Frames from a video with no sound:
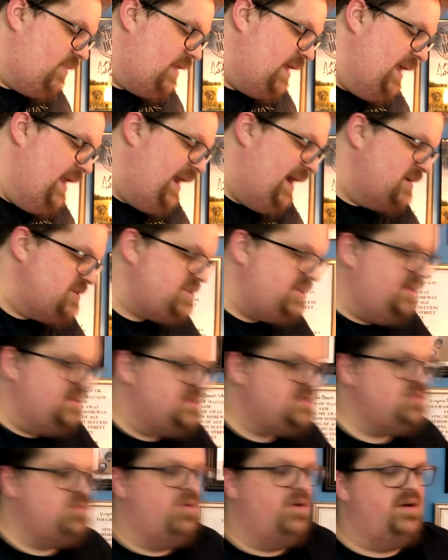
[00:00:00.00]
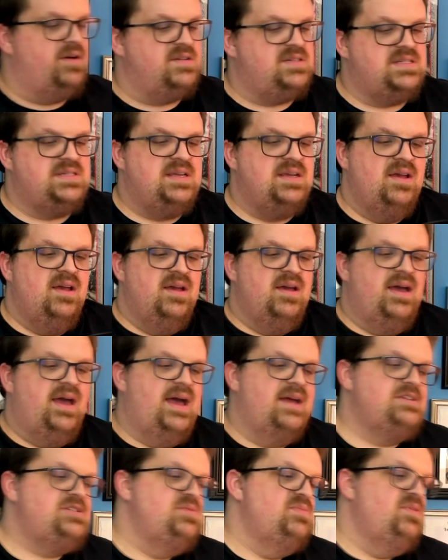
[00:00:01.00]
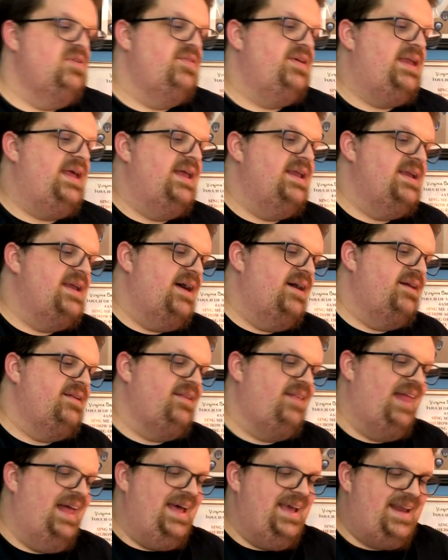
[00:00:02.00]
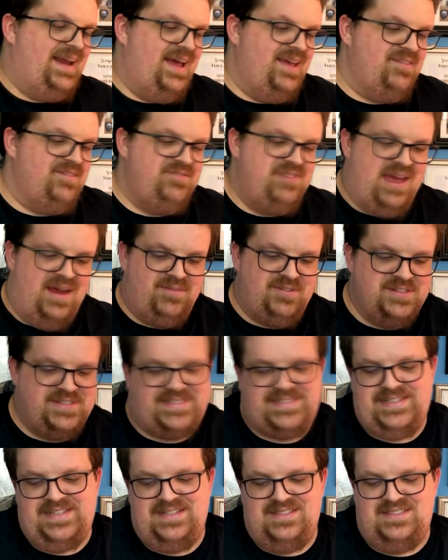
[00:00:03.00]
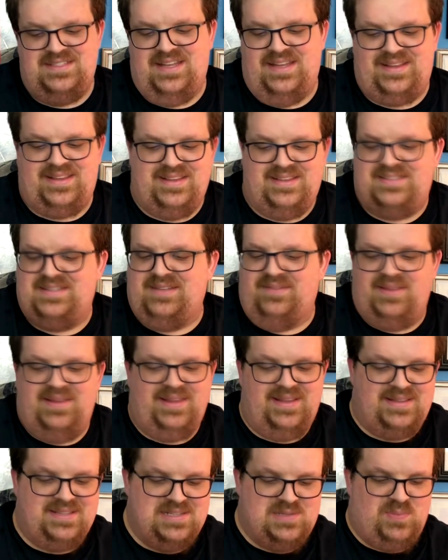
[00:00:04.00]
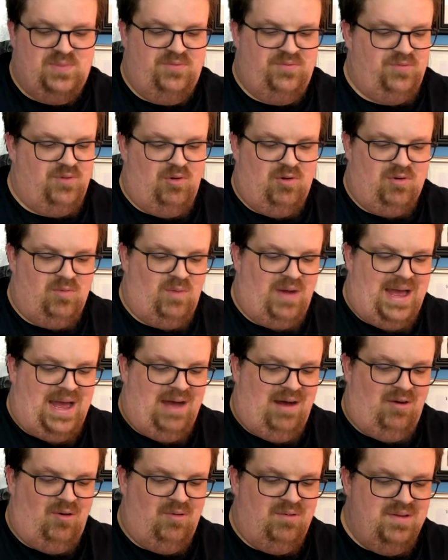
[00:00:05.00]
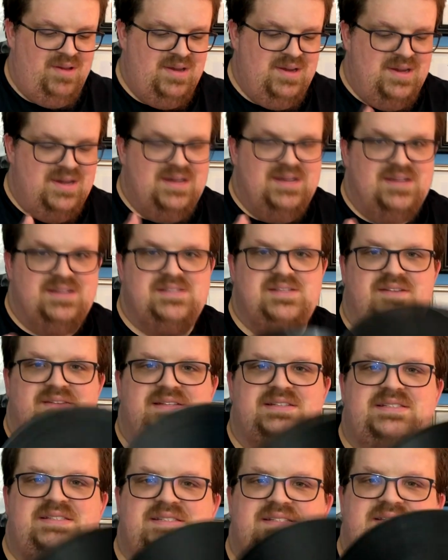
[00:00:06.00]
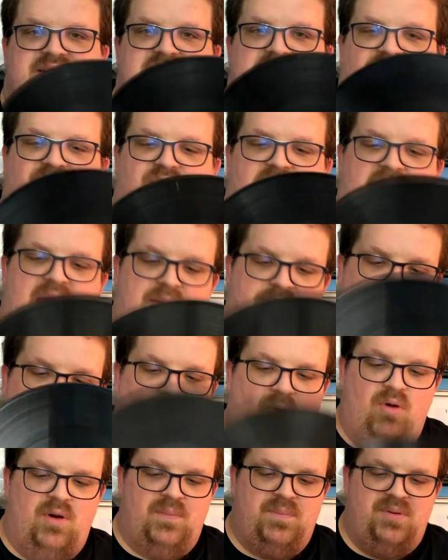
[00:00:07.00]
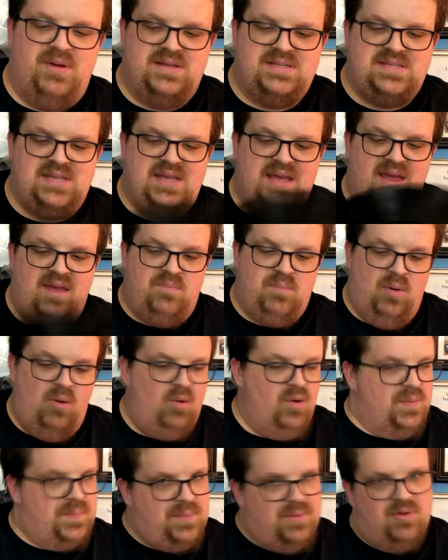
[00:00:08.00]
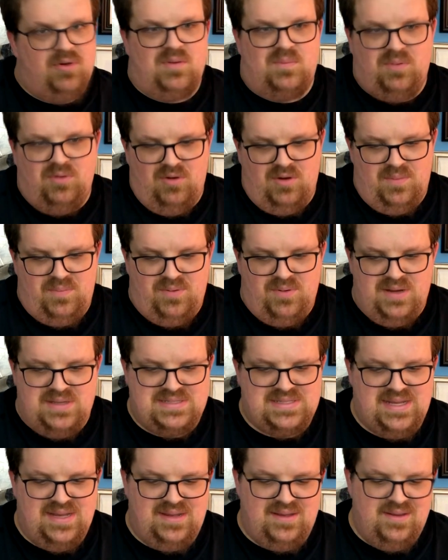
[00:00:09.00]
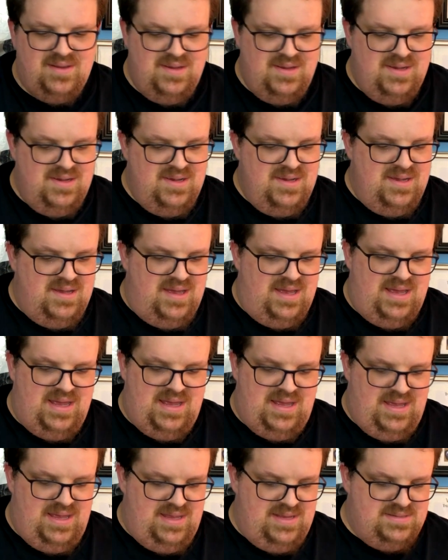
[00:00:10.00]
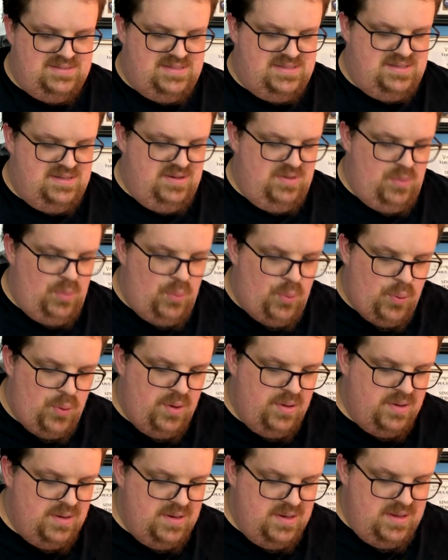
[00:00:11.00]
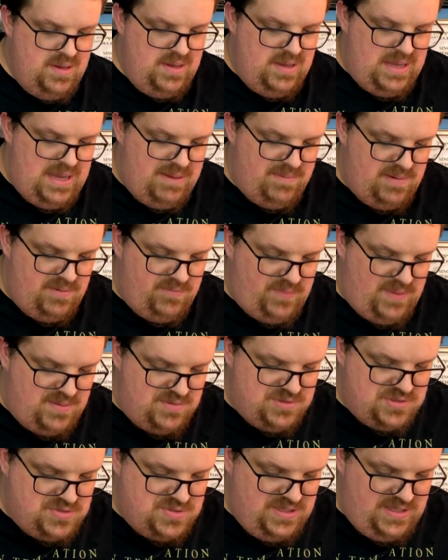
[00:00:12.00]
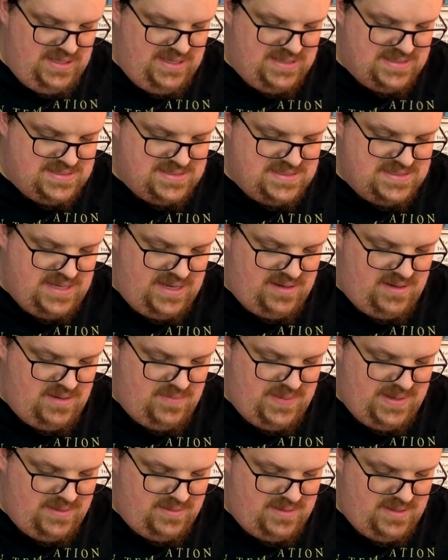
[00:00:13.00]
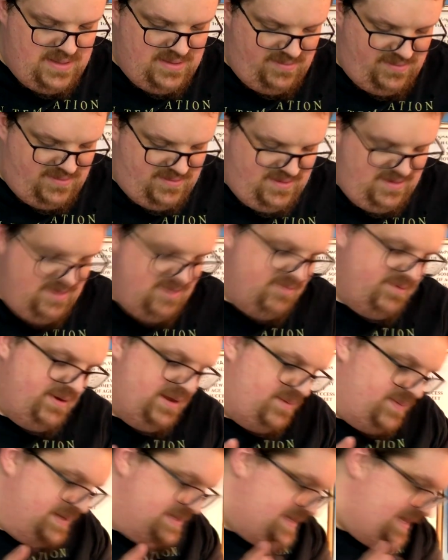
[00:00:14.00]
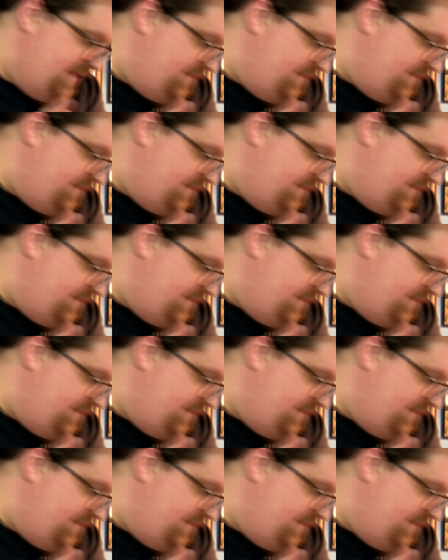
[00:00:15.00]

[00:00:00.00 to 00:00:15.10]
it actually looks worse as you move it in and out of the light. I have never seen something like this before. Wow. So this is definitely a poor pressing, a poor pressing. And even if I was really excited about this, wait a minute, is